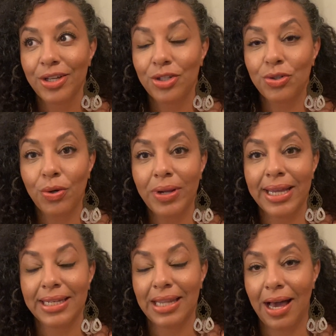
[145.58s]
you don't
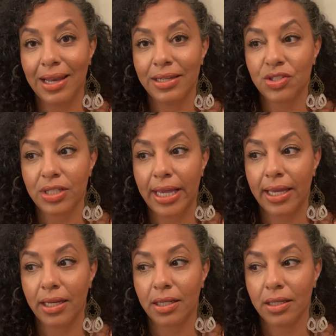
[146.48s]
acknowledge
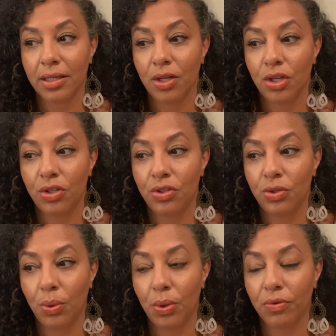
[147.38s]
like
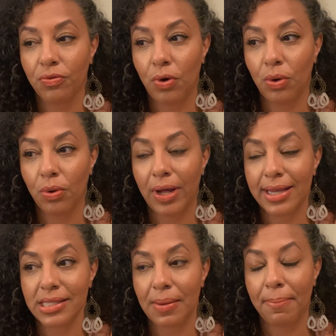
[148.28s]
your role
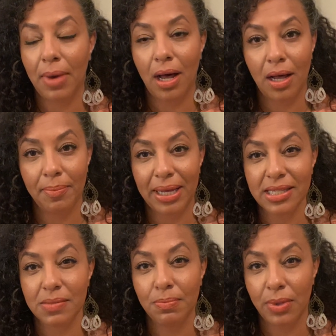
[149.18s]
as a mom
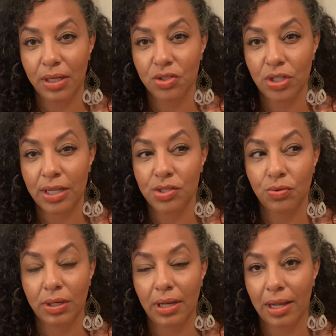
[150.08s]
as much as you
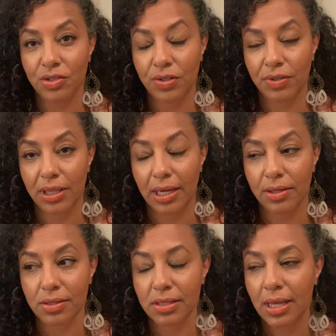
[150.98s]
acknowledge everything
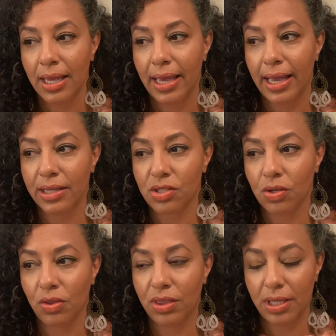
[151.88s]
else. And
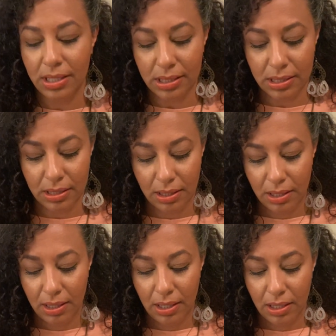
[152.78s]
so this
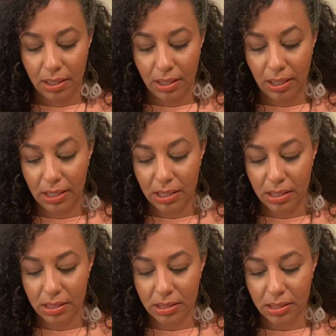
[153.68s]

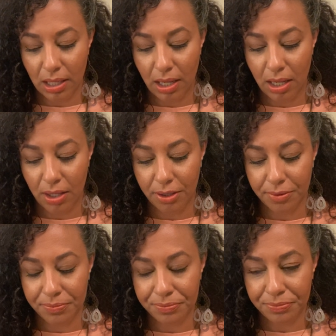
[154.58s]
is
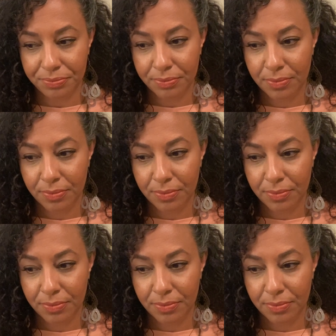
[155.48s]
letting